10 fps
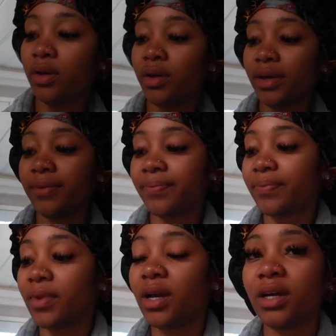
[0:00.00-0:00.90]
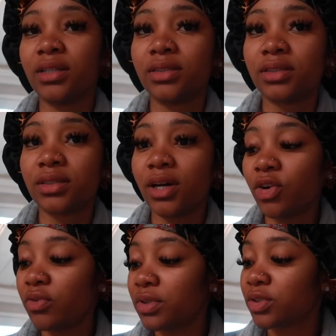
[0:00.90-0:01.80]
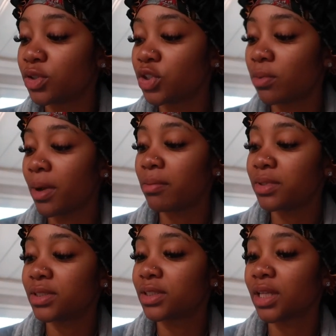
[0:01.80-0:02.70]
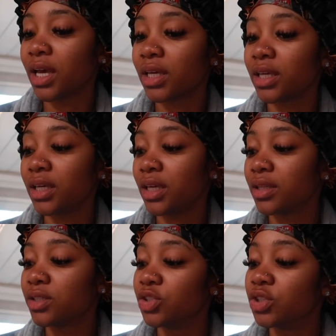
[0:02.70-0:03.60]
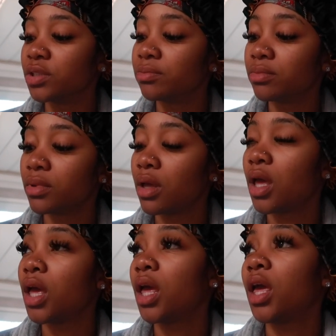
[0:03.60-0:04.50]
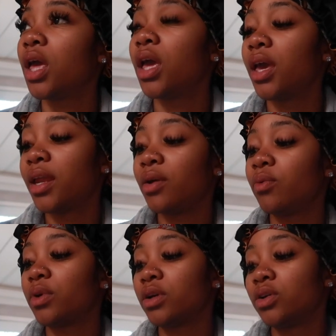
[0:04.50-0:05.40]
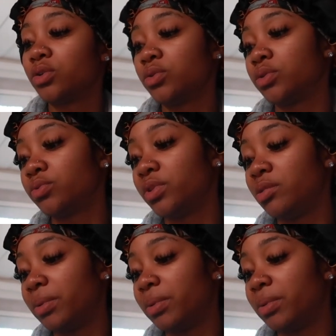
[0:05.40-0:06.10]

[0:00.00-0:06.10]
okay, guys. I don't know if I told y'all, but I've been slacking in the gym, and I want to go really